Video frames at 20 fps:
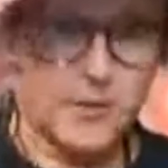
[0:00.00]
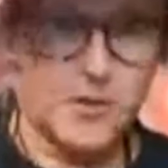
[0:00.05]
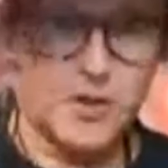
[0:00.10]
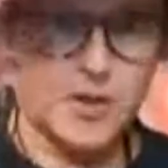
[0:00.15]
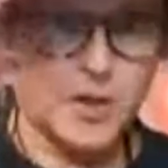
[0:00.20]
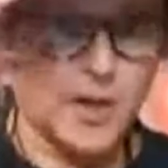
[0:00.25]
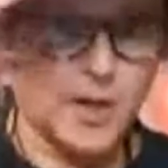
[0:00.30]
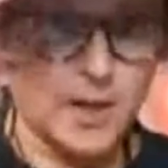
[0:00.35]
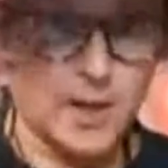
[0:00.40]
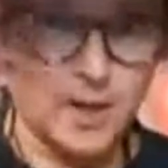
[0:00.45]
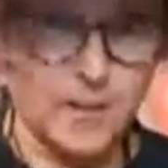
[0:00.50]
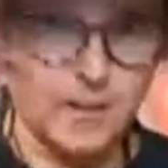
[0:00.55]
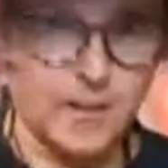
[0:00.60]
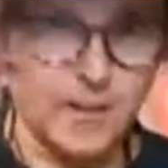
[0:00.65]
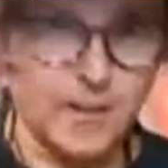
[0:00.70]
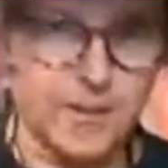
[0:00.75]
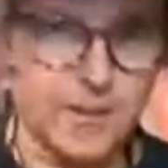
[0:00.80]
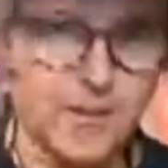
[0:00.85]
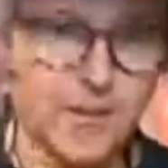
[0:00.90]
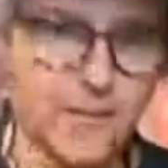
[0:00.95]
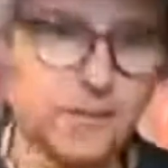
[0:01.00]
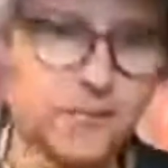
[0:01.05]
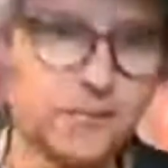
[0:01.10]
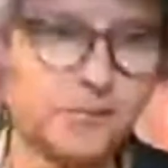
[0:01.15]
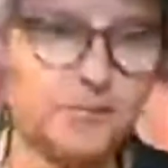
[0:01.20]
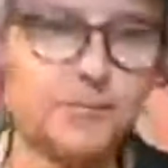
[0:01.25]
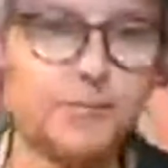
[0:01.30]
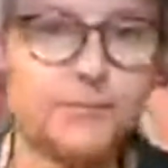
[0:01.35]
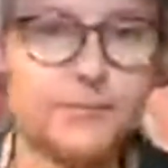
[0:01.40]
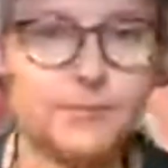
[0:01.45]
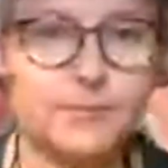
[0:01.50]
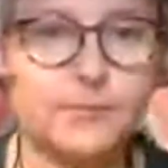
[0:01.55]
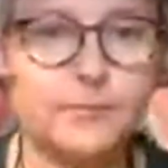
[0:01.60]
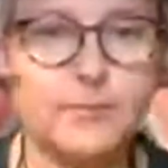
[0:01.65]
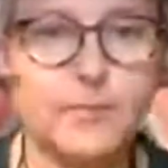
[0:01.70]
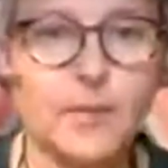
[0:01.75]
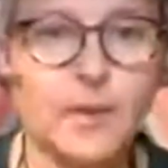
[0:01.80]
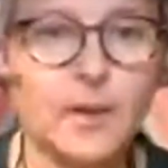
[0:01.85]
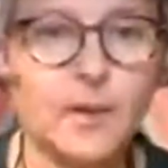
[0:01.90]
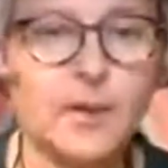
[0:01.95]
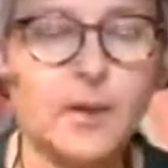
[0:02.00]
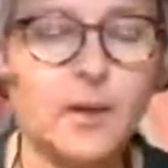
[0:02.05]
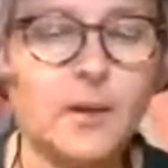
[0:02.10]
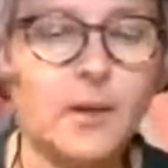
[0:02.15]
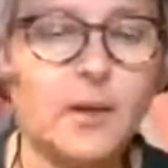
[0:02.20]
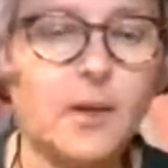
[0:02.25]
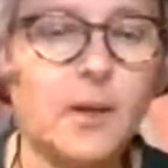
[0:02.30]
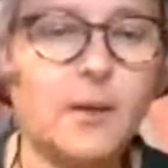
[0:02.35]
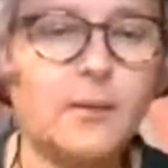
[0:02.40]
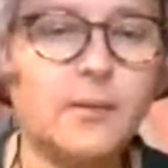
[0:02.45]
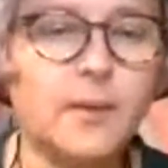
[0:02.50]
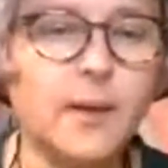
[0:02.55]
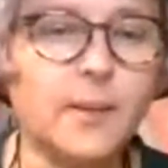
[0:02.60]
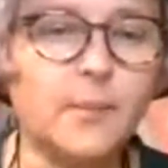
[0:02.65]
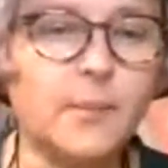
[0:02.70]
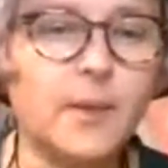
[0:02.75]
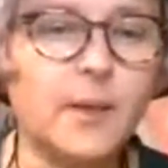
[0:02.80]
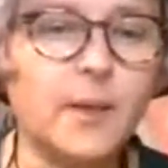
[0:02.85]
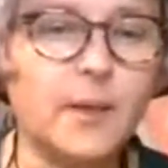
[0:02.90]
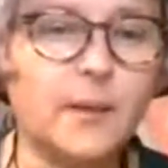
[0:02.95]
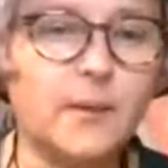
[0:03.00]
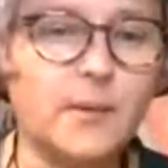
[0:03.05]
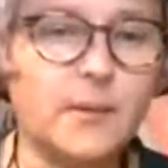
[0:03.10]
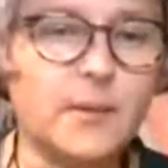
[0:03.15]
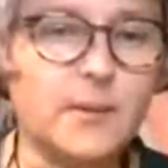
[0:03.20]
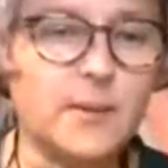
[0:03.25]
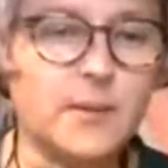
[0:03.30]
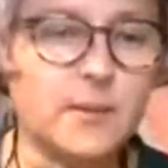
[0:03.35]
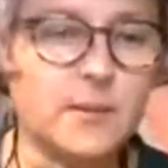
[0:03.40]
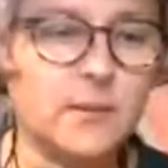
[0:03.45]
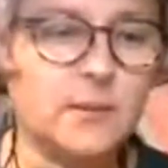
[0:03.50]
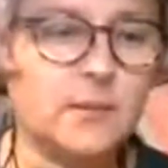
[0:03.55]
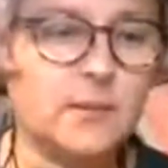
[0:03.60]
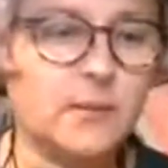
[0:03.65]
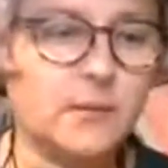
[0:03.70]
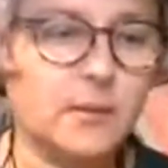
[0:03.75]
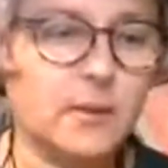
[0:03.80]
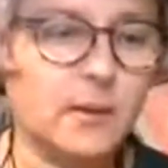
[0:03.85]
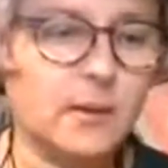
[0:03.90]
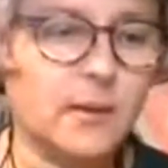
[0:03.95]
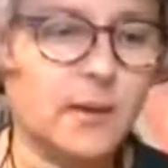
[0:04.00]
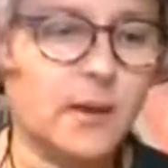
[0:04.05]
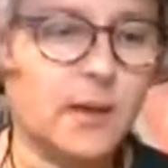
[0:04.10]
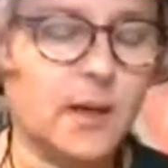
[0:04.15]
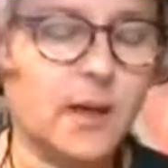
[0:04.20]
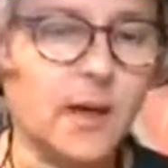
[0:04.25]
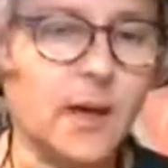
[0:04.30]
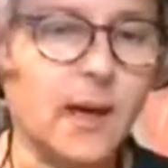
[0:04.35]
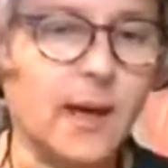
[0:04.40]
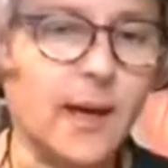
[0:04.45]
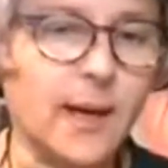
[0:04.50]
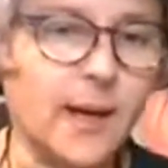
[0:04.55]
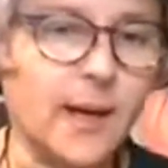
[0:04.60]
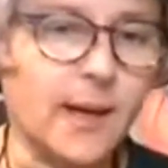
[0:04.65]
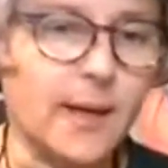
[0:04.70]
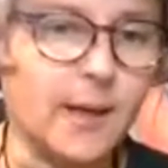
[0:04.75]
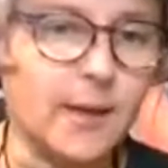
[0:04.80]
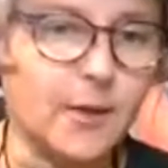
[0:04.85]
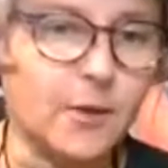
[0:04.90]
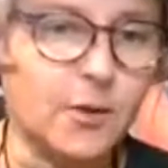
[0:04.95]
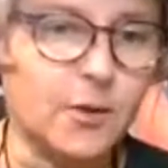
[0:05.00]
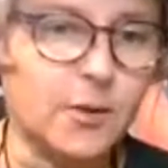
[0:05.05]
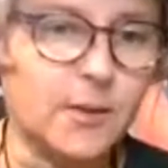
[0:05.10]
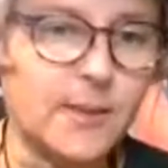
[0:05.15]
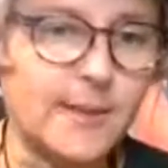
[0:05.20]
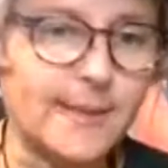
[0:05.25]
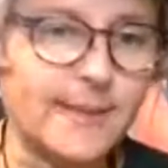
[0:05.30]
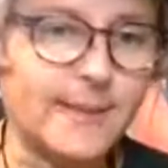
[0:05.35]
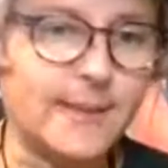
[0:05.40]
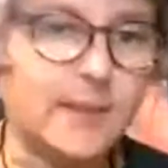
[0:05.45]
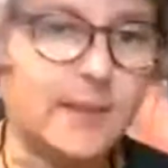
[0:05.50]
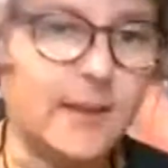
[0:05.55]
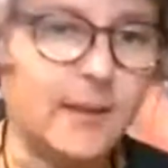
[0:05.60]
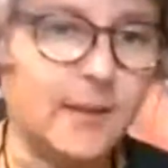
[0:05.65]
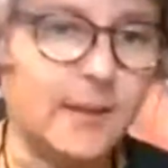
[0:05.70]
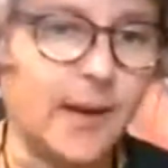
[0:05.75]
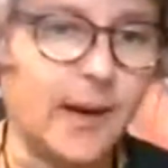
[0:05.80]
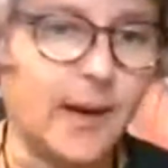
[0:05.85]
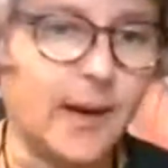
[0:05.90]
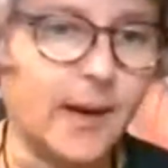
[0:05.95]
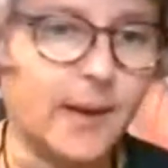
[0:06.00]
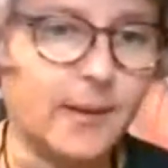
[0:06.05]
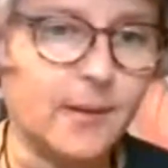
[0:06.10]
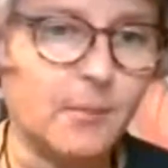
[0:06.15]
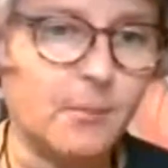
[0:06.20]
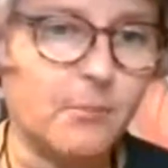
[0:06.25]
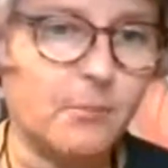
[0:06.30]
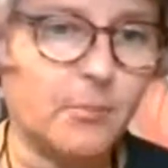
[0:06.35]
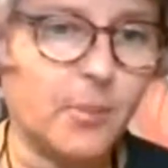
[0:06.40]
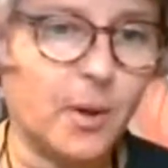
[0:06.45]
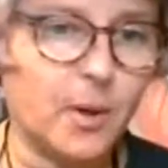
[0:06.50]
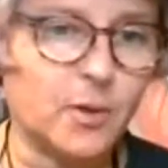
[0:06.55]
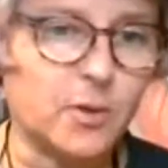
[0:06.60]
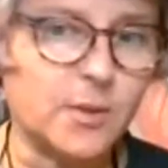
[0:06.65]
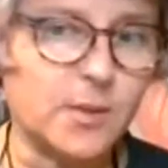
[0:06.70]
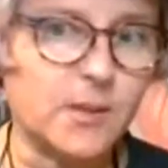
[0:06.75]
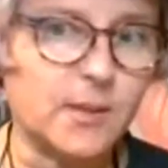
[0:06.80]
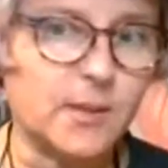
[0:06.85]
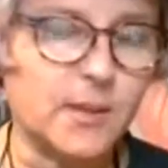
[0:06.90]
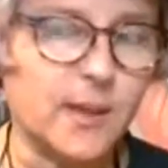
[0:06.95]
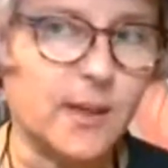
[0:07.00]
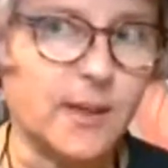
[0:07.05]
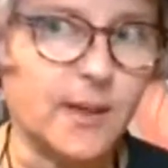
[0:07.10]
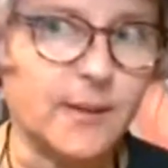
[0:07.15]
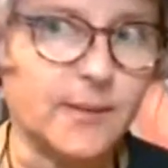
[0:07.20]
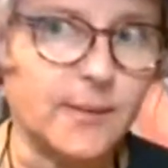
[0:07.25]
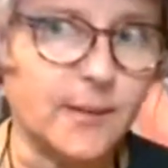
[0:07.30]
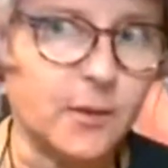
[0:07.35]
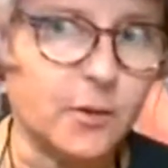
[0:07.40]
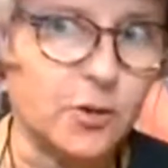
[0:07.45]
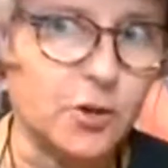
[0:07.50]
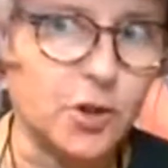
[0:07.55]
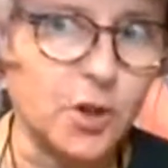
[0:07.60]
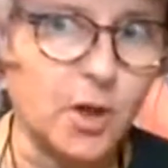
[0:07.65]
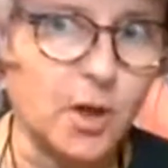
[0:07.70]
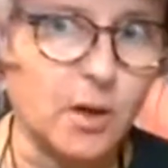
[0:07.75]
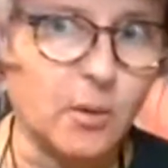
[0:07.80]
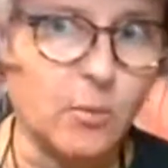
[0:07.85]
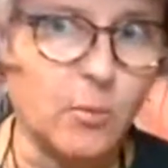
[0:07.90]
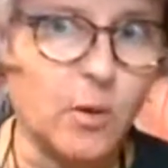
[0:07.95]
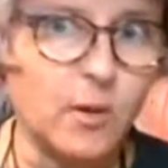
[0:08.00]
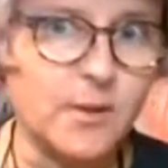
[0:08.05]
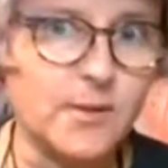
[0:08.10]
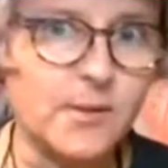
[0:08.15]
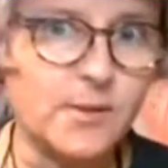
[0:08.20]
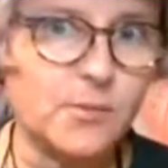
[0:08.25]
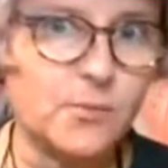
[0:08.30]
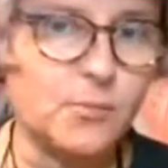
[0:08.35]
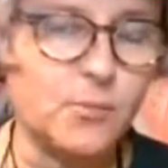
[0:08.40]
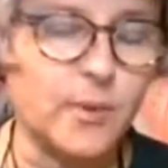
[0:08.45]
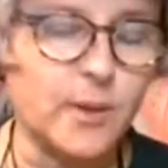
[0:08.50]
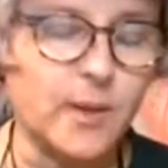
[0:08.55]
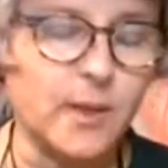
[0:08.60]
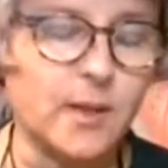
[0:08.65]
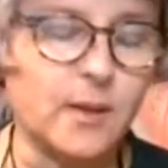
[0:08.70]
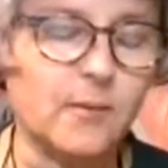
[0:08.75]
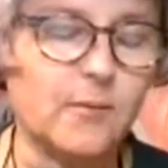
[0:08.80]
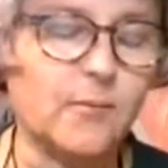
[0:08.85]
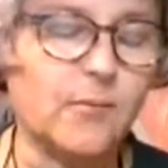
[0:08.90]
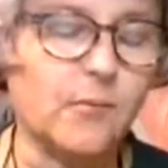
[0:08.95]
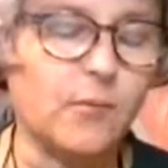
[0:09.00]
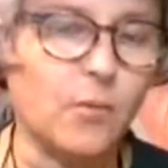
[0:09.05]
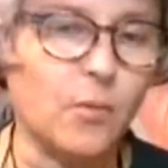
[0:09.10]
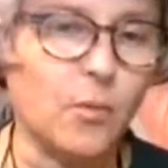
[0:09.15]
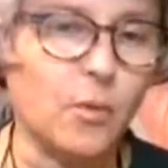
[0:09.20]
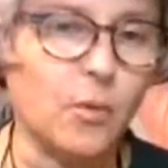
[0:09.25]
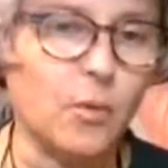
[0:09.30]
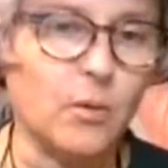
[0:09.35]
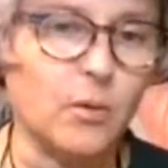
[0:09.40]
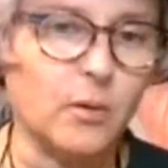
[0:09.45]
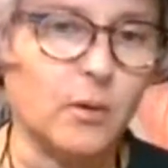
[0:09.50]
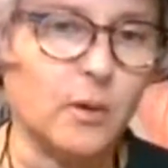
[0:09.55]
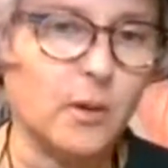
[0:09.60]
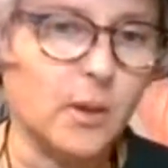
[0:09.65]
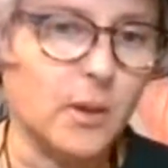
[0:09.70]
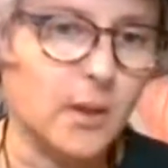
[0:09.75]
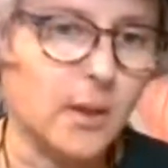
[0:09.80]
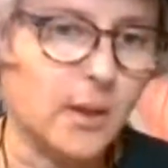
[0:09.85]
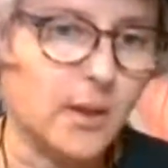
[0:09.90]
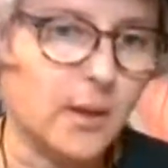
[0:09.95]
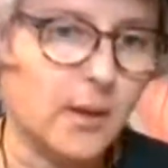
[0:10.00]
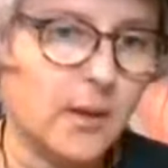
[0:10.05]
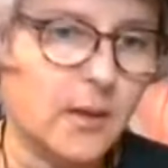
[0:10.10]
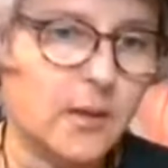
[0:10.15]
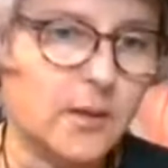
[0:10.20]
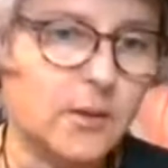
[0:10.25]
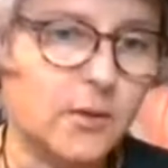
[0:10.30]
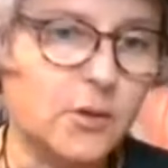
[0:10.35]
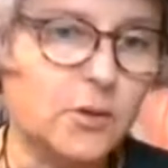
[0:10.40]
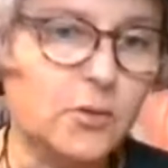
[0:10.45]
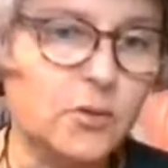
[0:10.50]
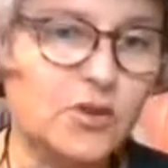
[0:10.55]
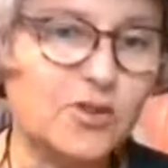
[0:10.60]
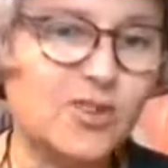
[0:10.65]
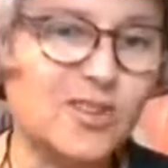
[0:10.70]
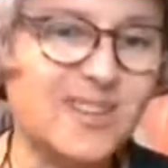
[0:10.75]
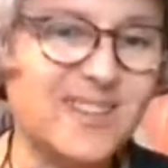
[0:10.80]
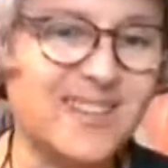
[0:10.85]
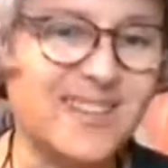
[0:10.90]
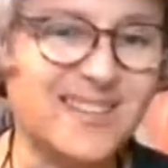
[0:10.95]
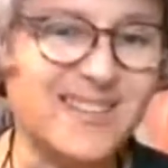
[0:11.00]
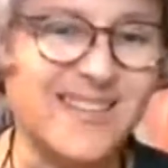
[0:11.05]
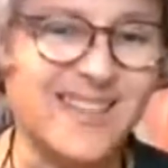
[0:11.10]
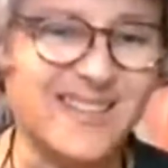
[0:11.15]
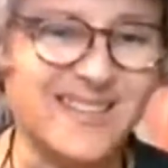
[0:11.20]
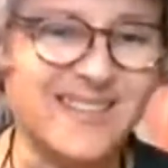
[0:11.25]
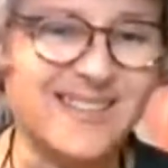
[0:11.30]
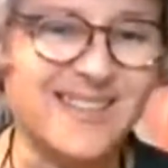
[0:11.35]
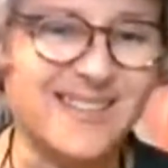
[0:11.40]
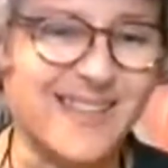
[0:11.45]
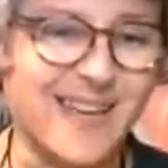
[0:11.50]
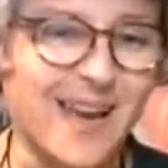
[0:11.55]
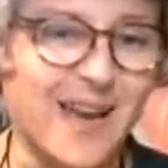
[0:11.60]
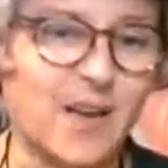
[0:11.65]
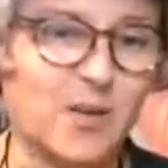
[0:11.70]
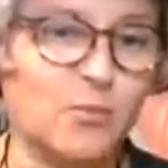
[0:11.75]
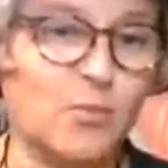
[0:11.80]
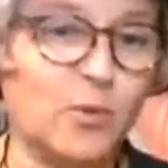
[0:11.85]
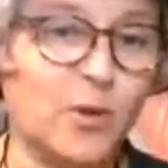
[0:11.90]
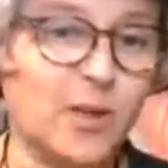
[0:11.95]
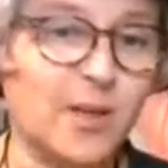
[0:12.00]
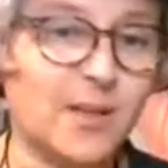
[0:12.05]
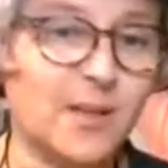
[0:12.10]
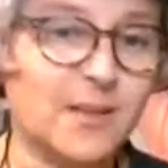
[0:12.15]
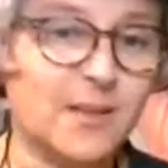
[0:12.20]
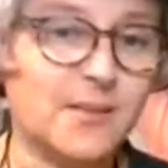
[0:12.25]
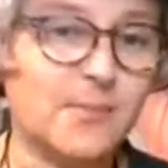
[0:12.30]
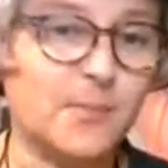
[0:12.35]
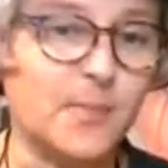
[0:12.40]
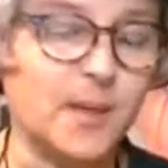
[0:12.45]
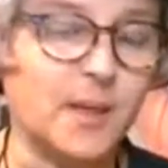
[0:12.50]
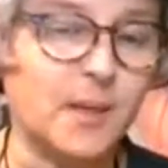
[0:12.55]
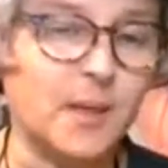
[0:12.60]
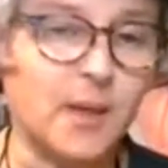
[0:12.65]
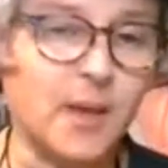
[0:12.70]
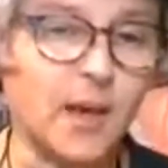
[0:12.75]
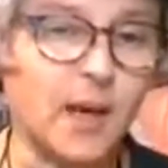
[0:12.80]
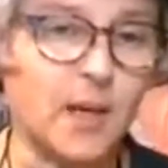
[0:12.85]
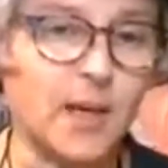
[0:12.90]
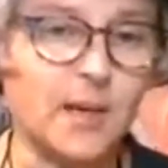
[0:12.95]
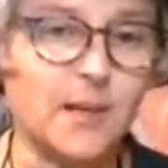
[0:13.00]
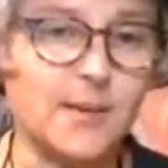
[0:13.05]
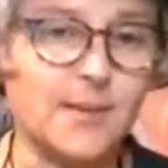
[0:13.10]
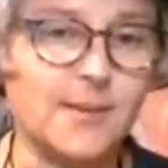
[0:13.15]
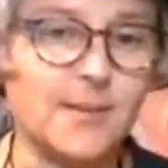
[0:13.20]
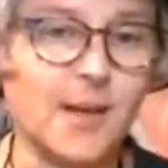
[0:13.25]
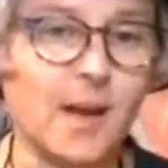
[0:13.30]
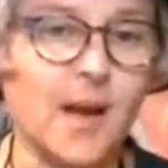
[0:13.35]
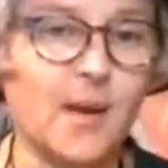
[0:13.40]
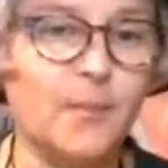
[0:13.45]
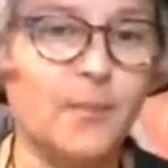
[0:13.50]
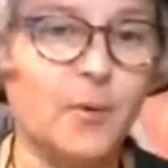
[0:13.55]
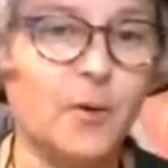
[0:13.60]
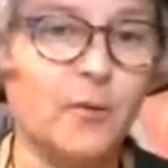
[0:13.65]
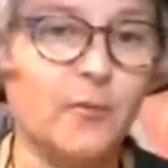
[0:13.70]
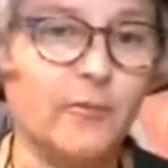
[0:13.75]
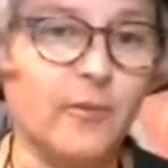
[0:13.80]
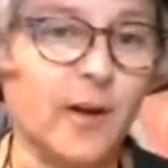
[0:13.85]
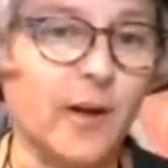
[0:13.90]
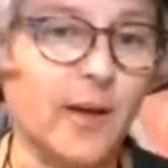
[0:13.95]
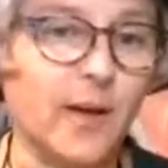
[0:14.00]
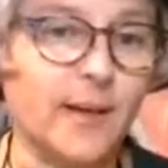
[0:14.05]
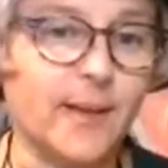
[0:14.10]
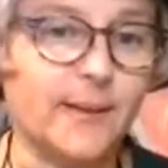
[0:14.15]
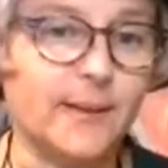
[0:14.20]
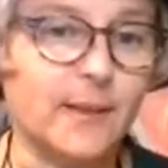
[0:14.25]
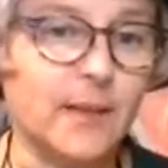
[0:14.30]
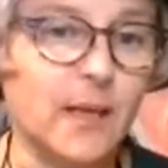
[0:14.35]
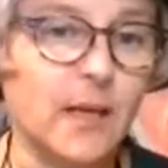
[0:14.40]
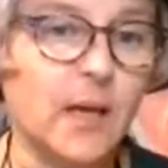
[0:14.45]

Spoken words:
jobs. That means I see that person and their dog once a week for usually it takes 10 weeks because I provide